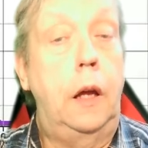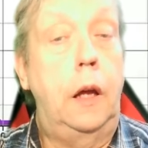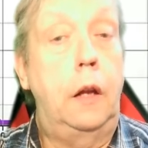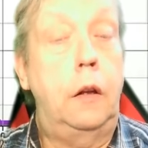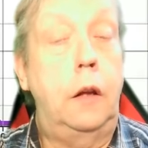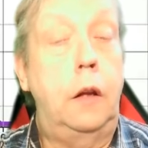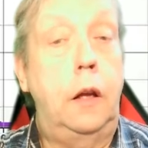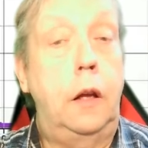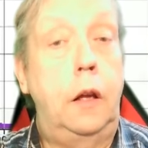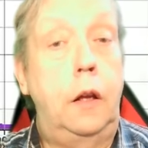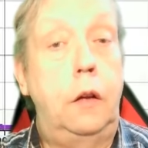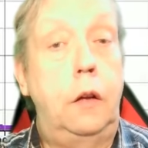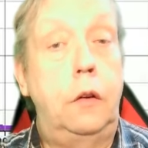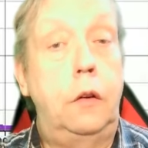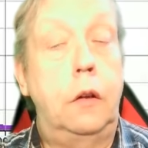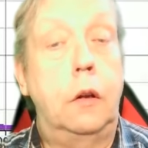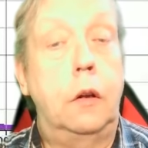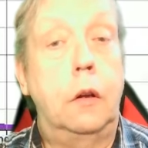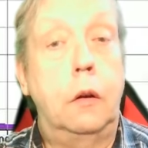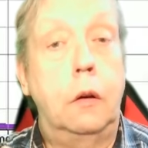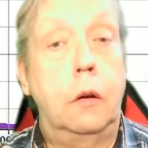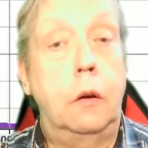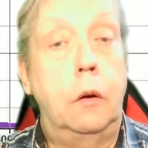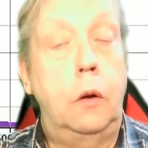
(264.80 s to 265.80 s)
It is
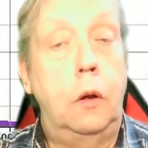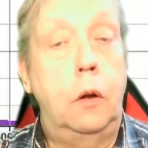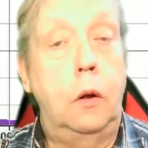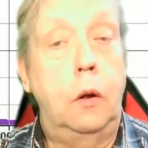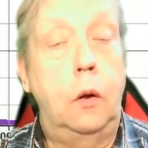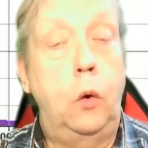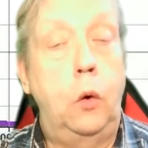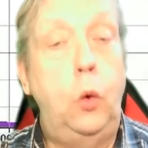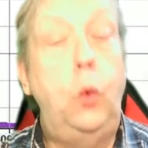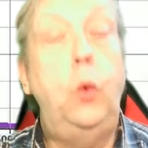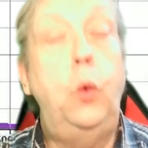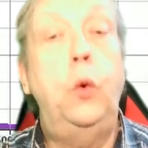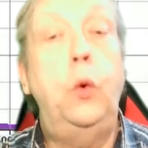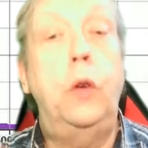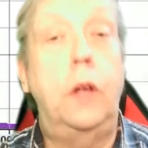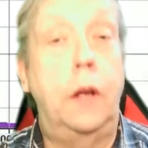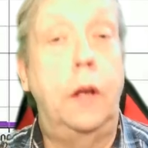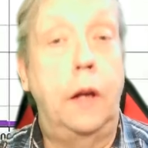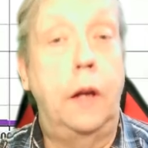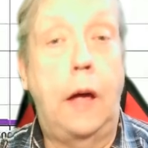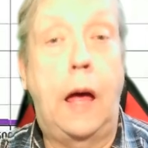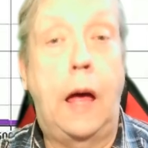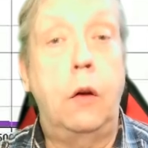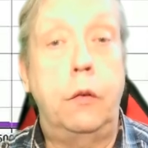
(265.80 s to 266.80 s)

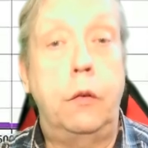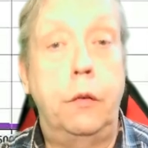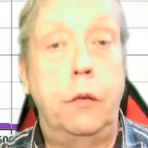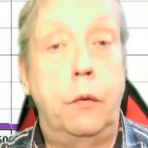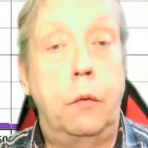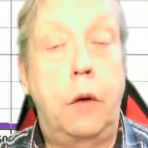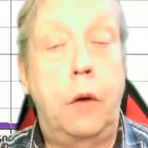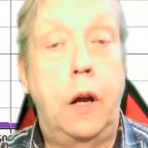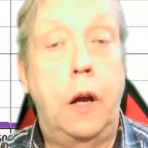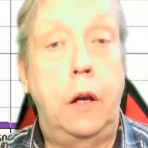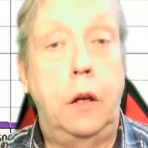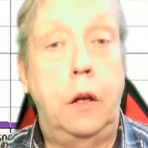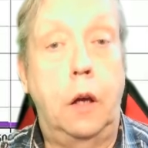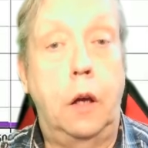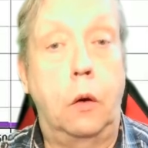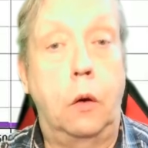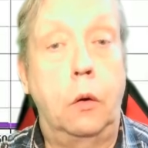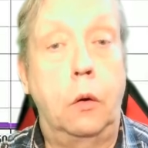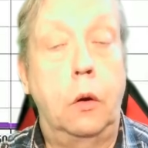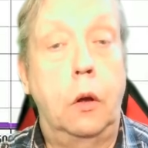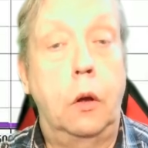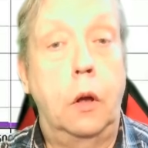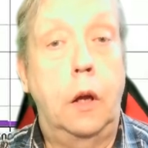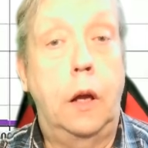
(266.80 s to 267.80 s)
oozing out of the
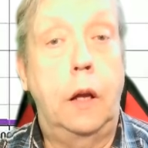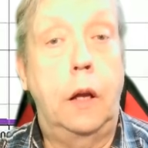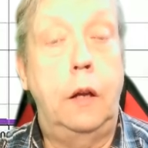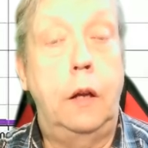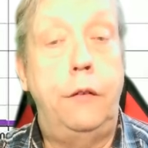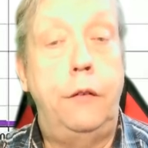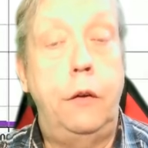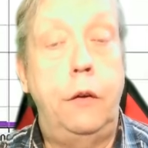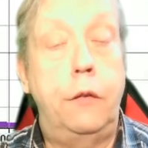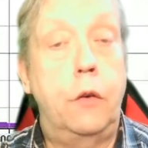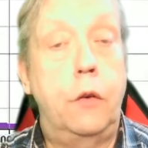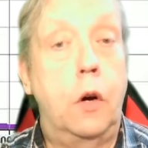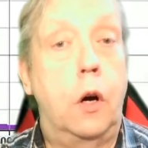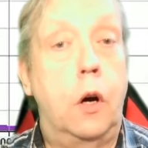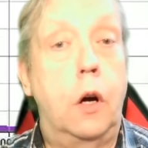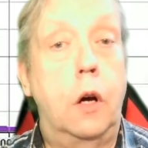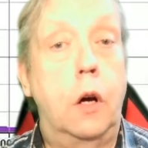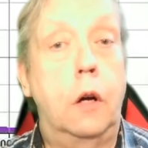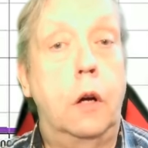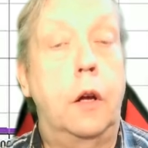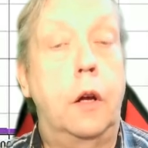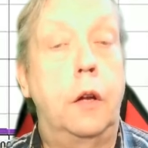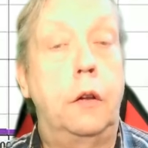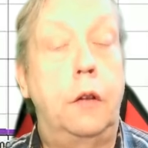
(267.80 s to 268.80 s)
radio. And if you've
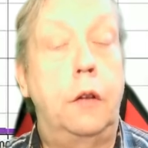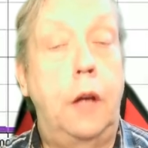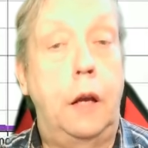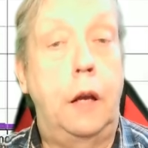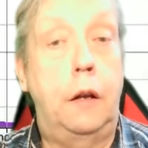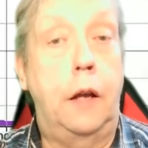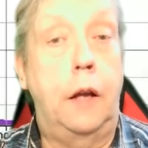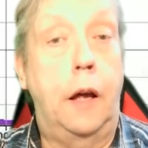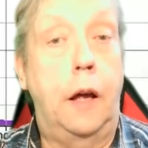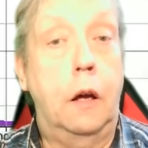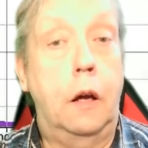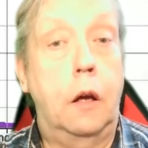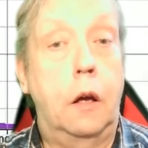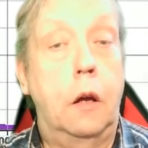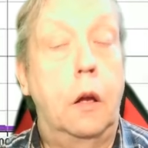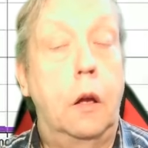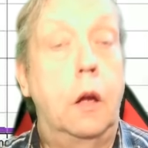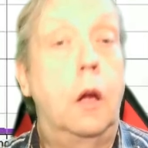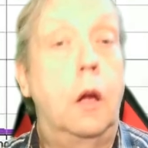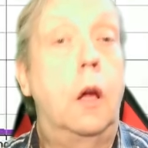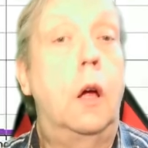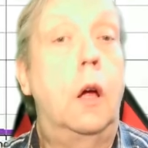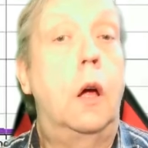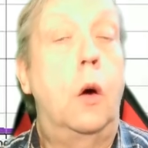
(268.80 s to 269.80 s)
got a cassette deck
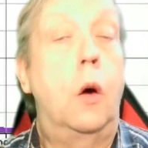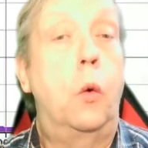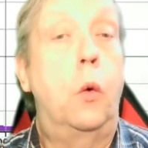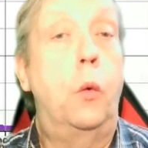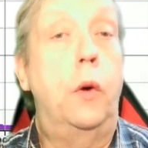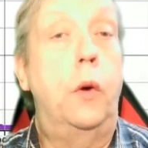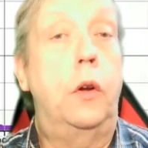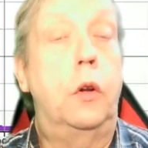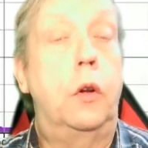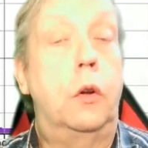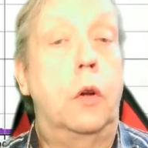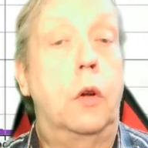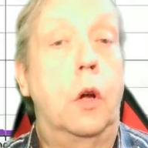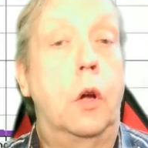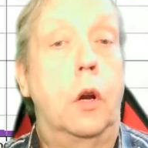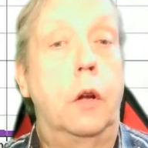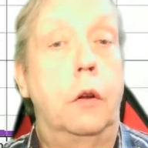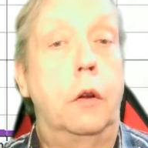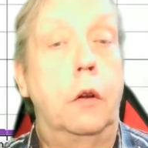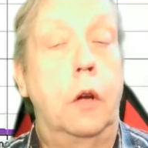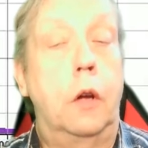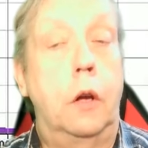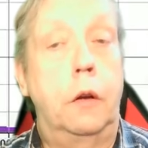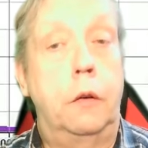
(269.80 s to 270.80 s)
which has
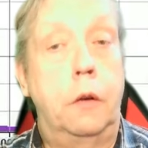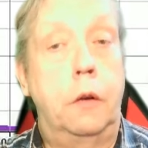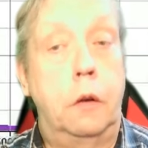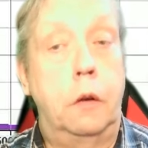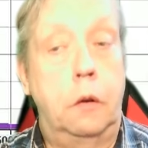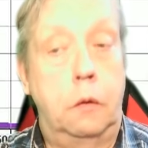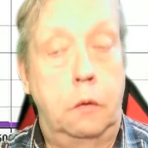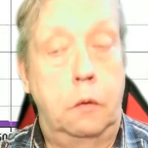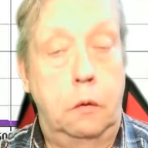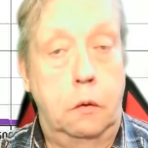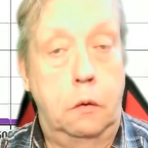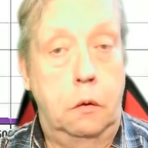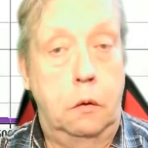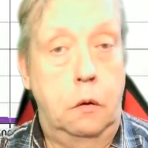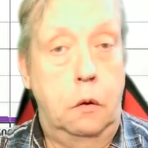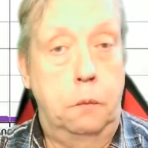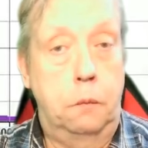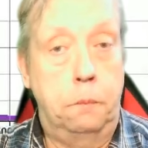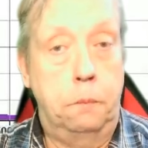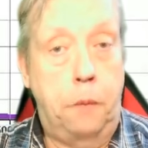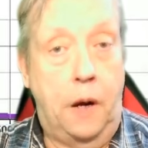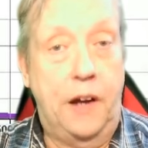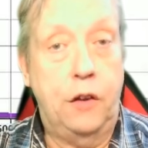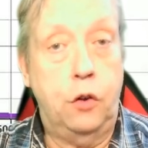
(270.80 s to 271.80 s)
got a, a
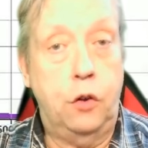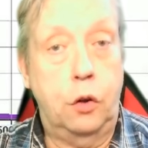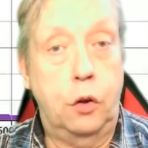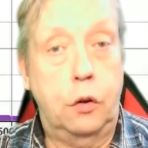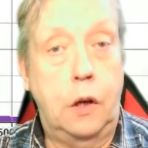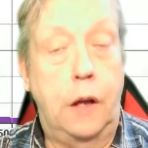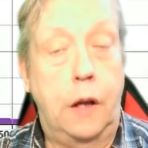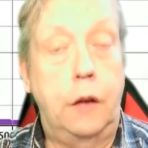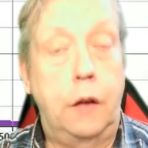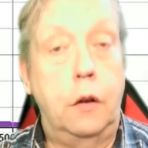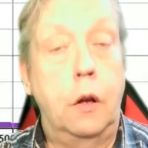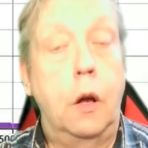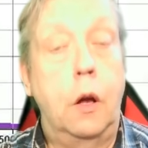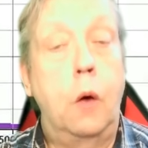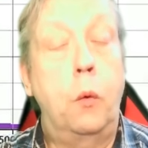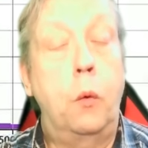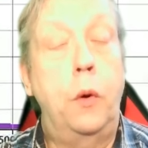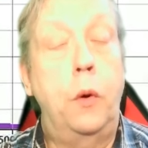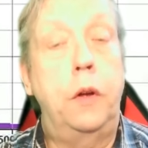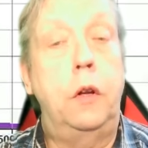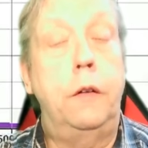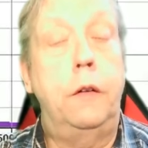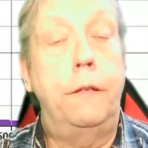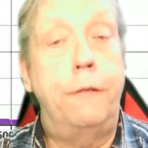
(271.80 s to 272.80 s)
bias oscillator
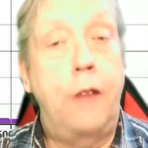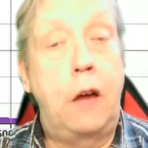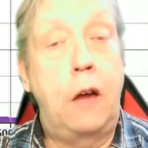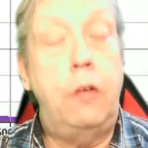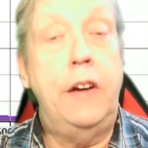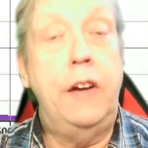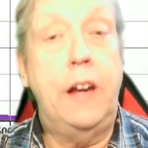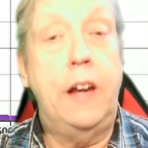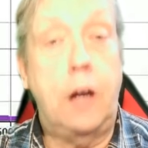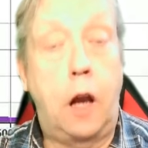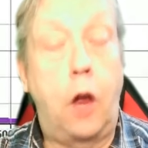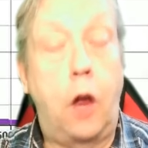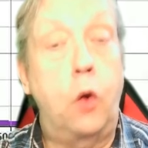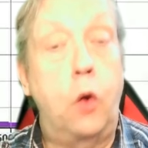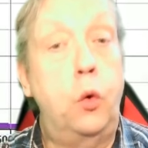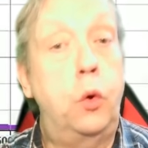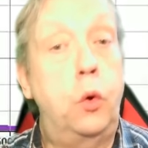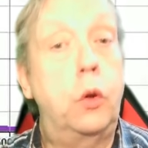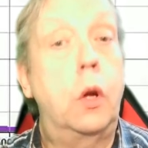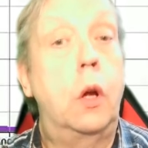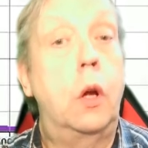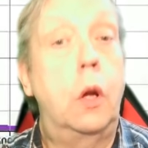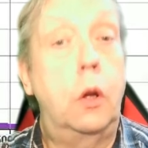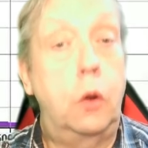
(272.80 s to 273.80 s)
which is very
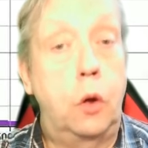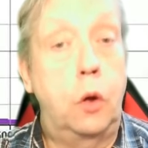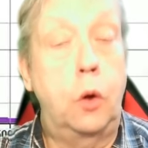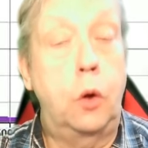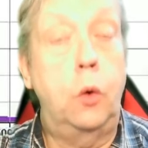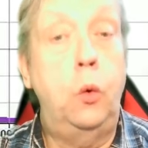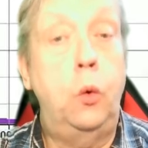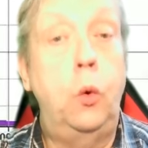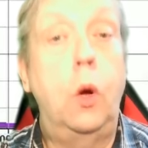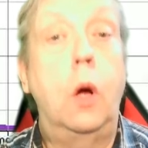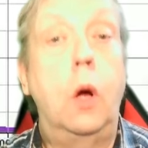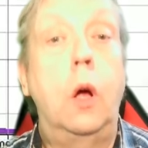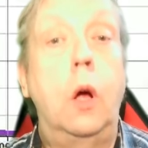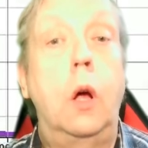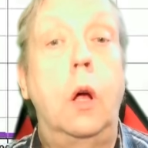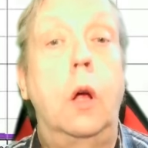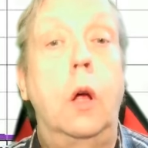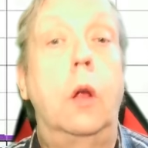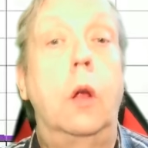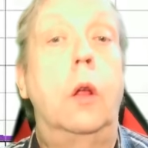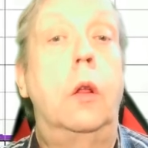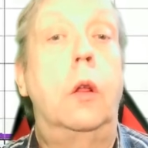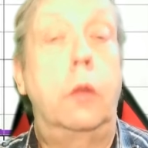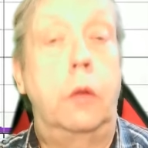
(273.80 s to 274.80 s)
close to
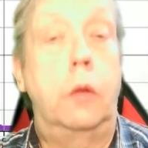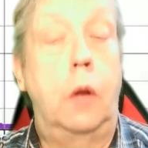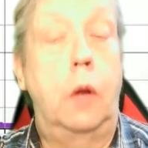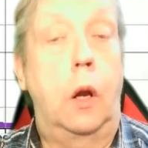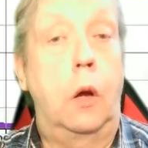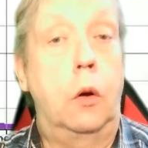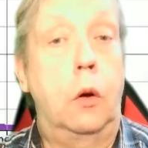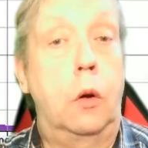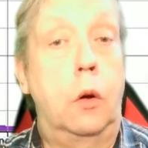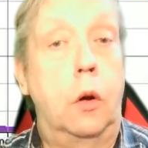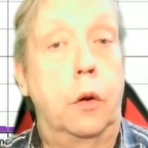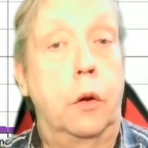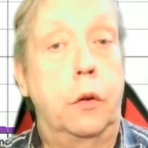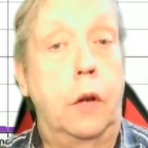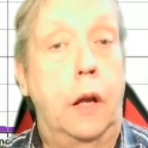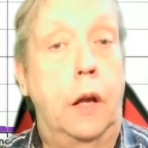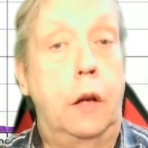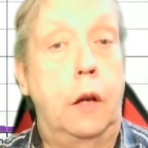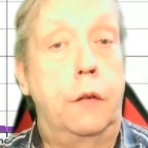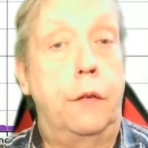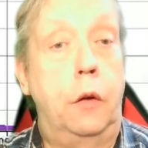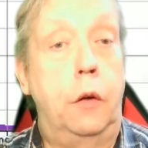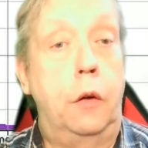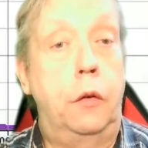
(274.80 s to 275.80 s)
the local
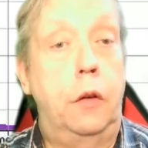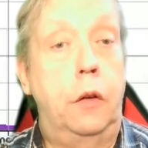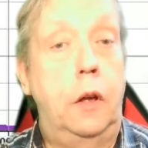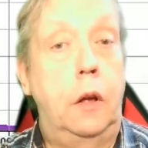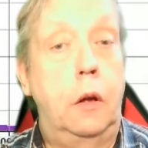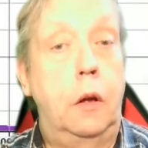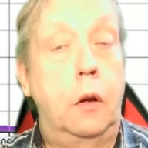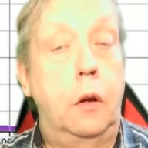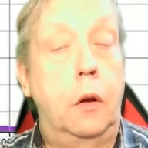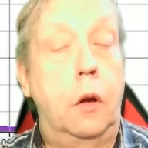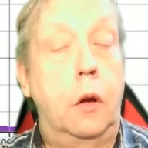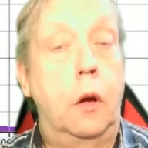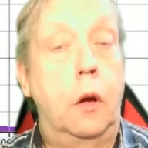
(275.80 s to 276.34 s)
oscillator frequency,